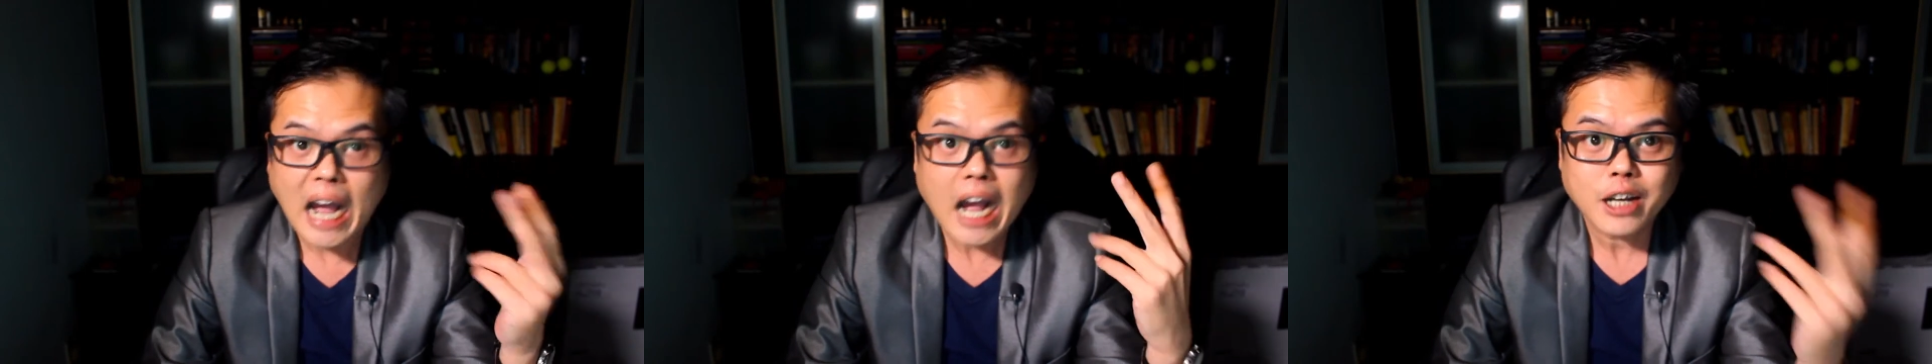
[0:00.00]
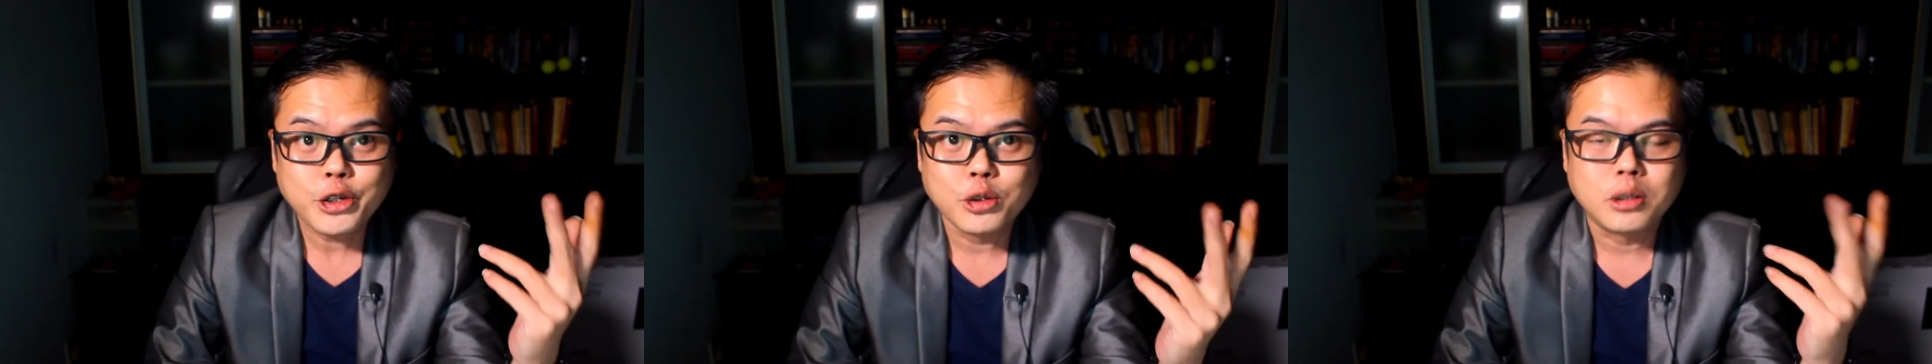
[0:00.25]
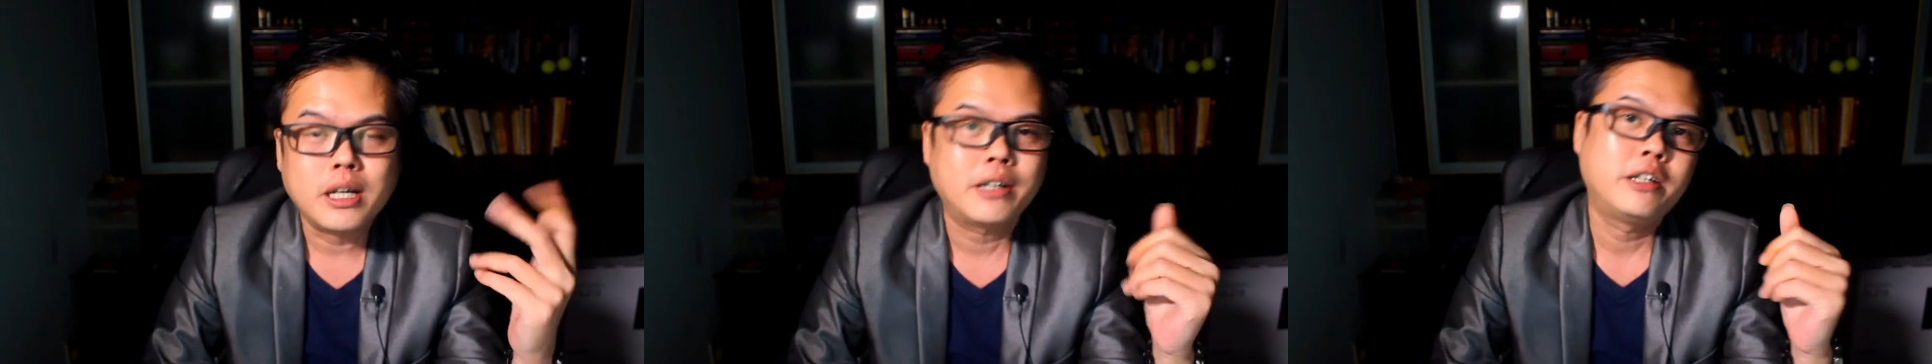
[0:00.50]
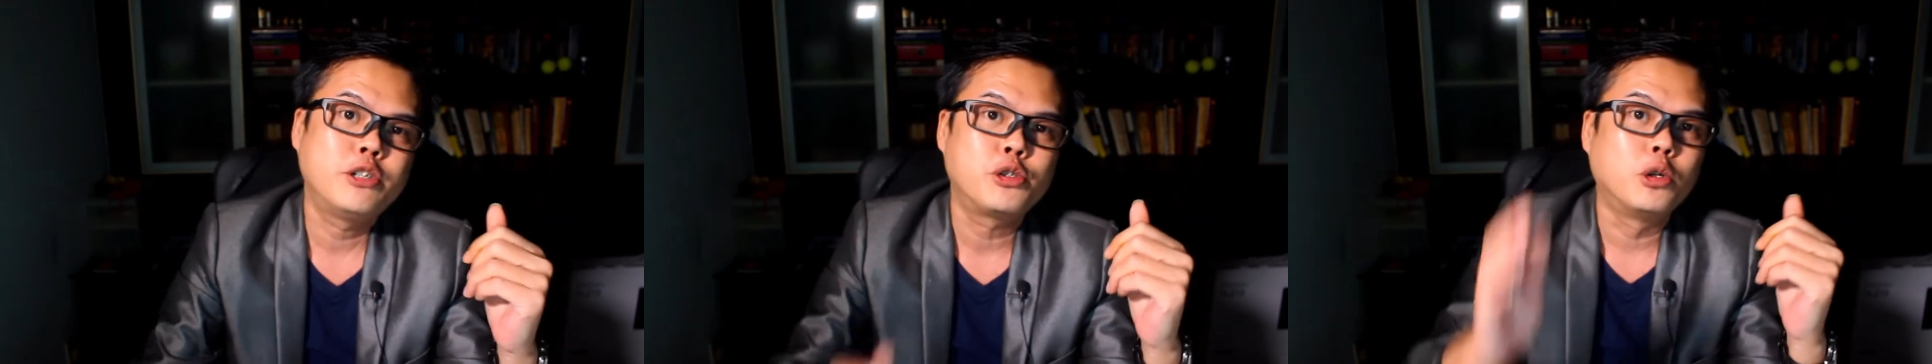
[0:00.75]
argued
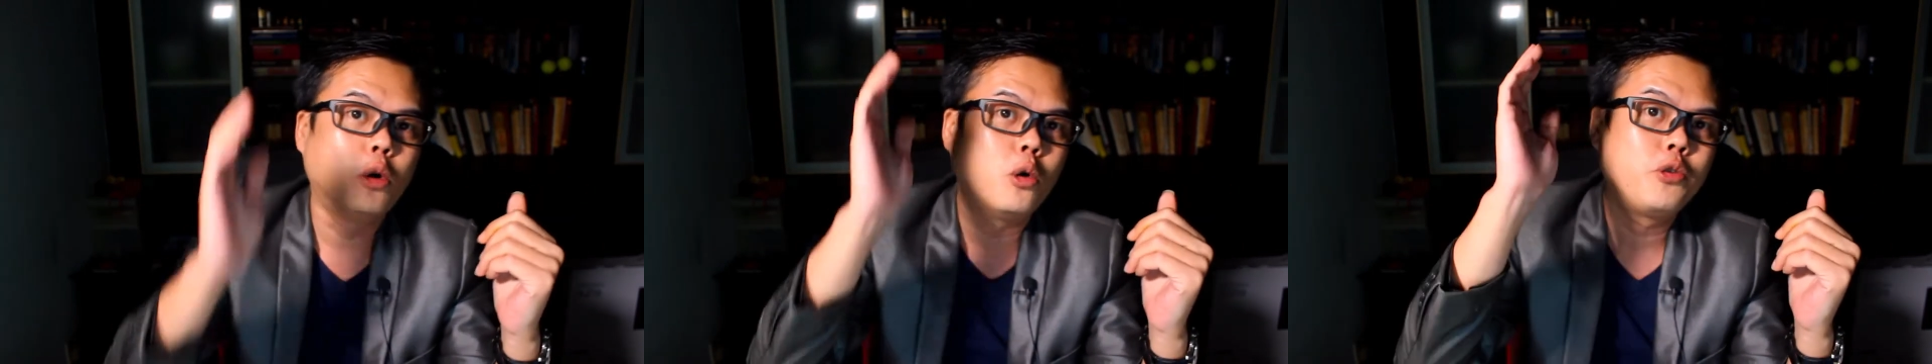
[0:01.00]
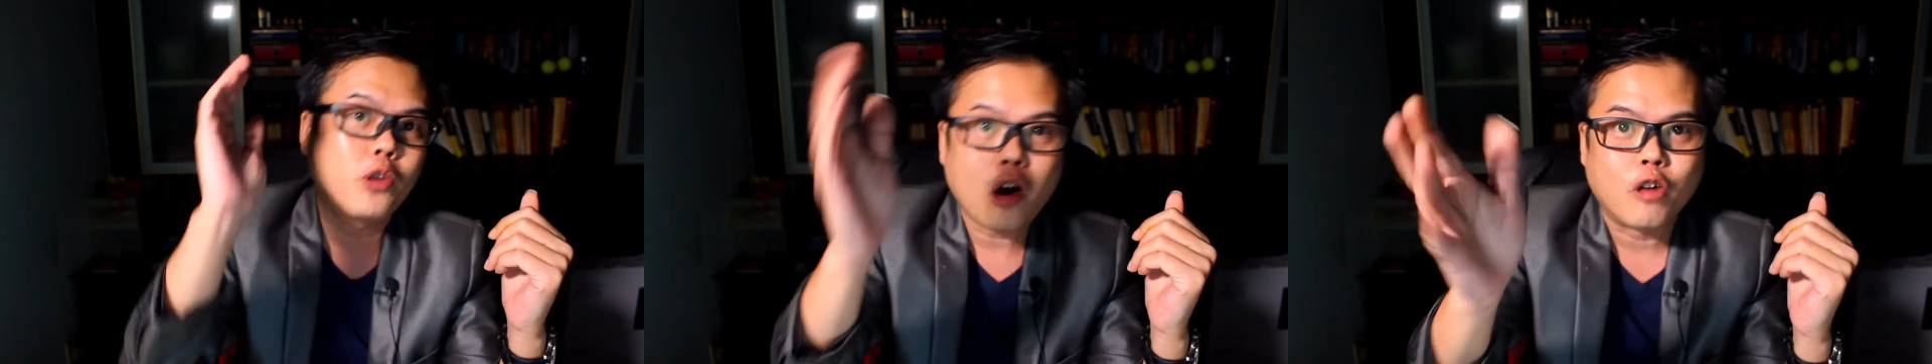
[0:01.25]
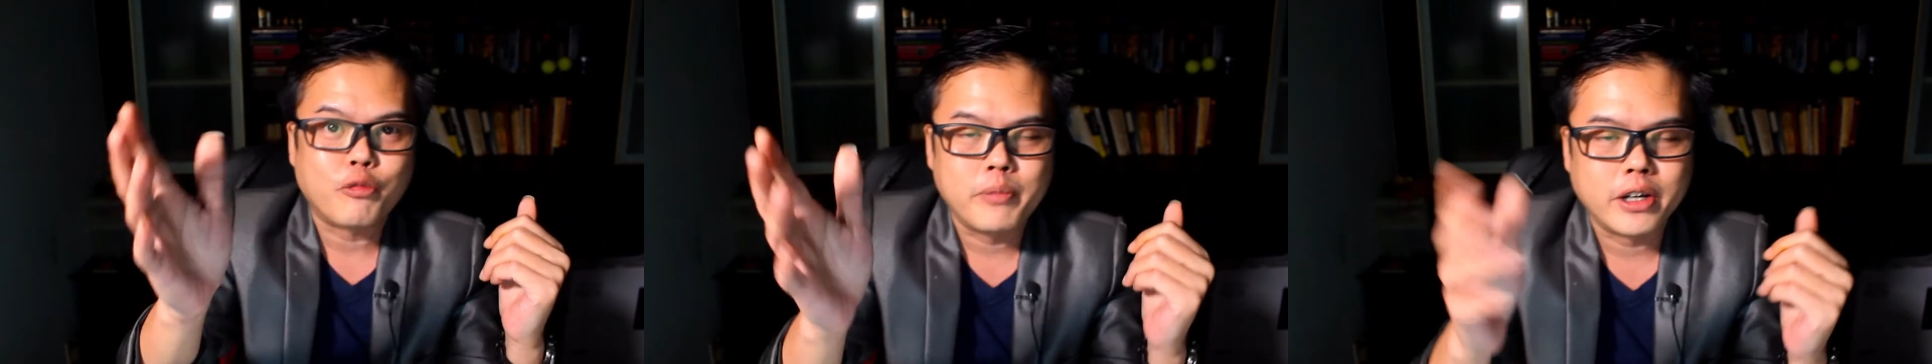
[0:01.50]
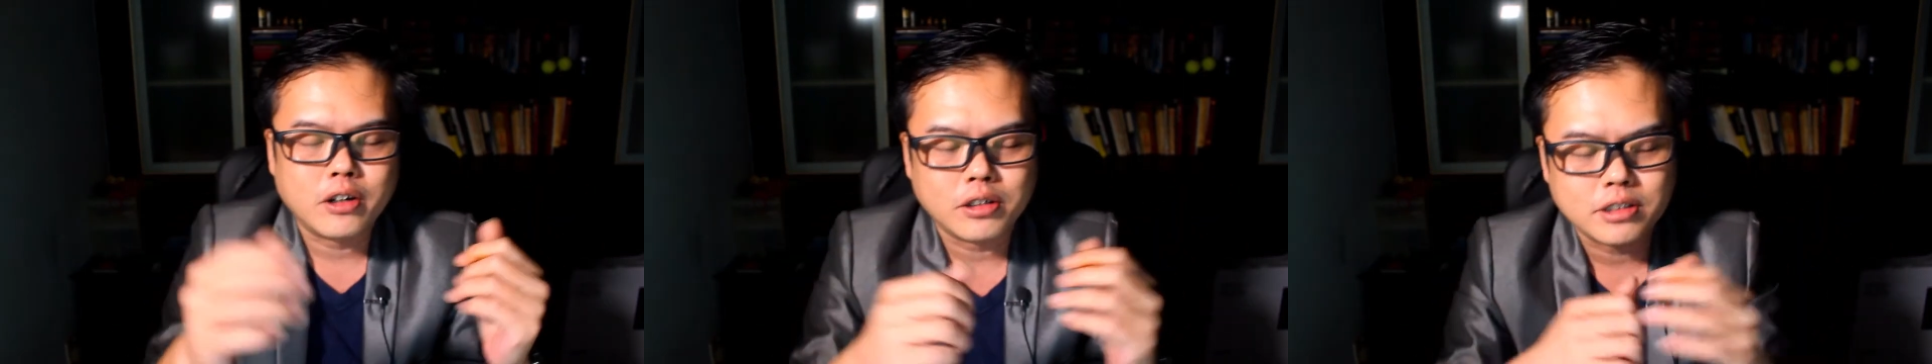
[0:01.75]
that they should go north
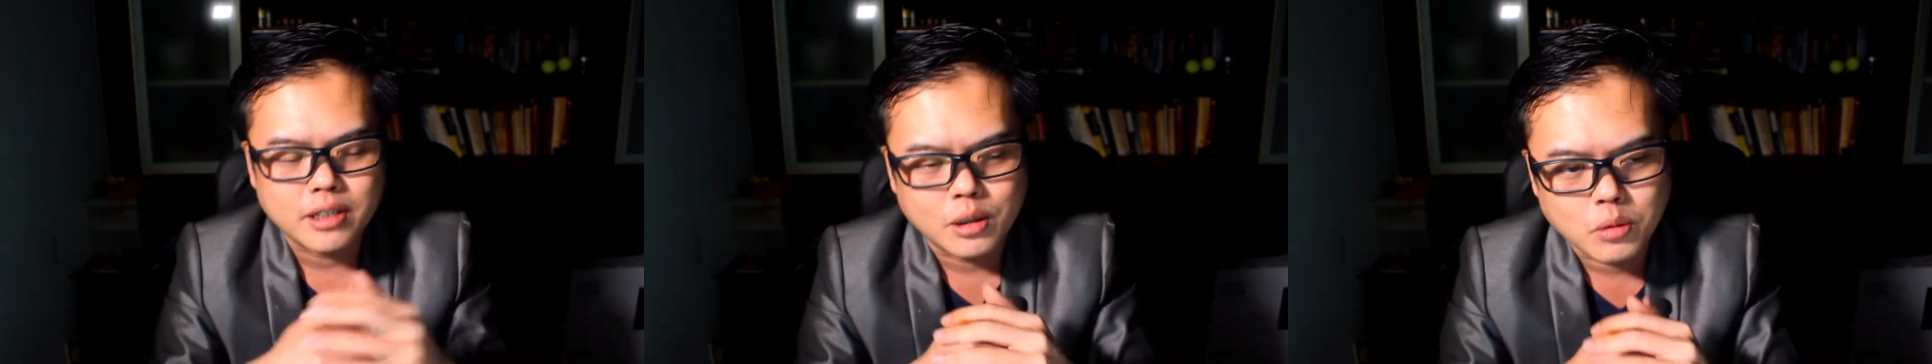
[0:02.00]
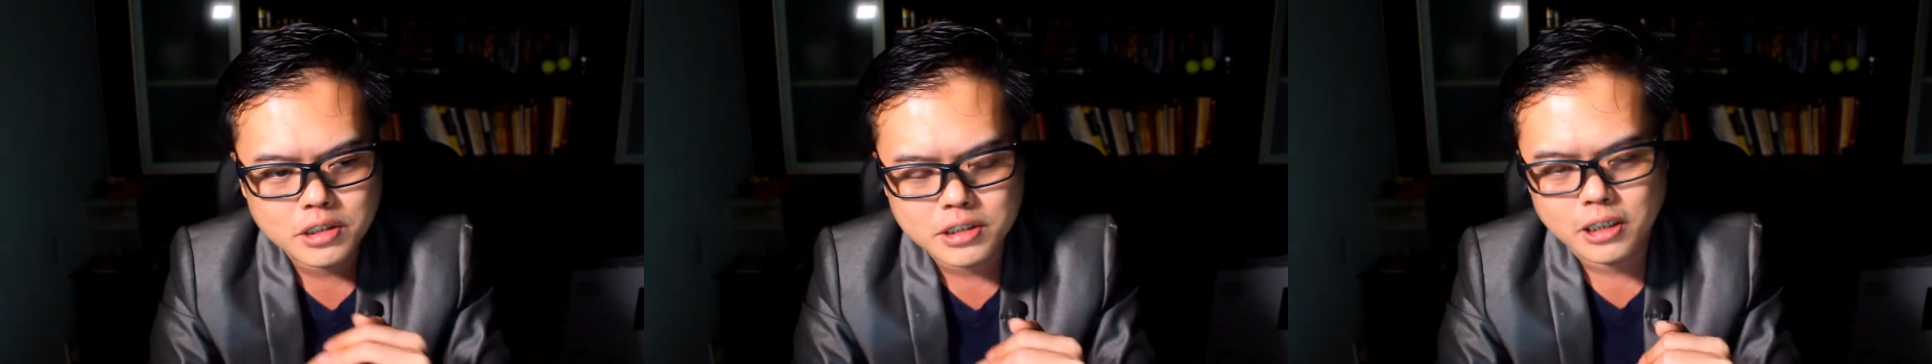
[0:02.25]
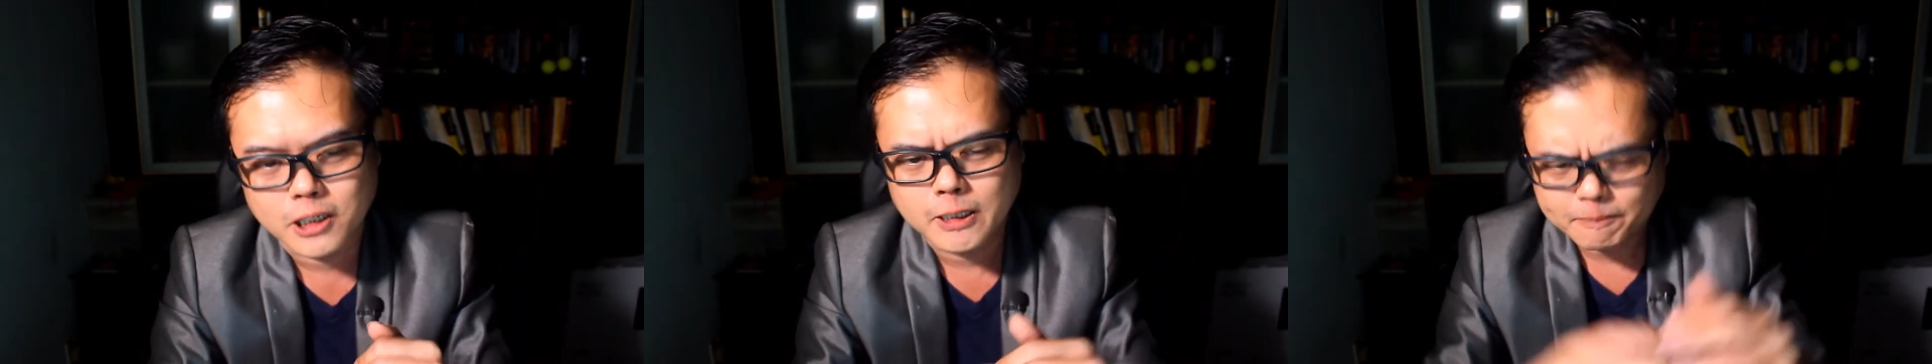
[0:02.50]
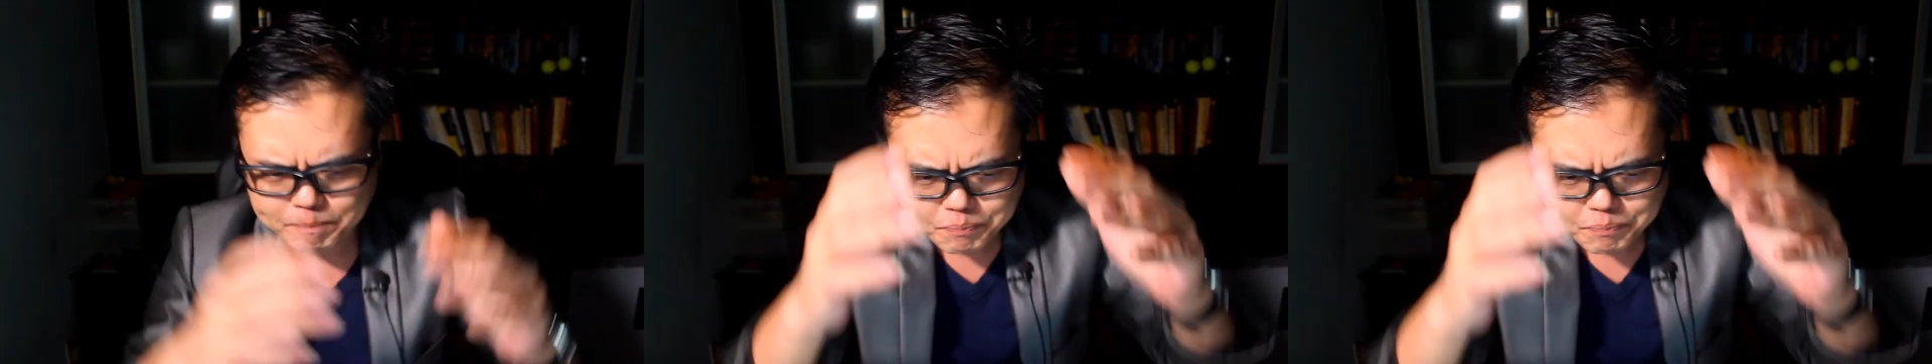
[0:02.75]
because there was a,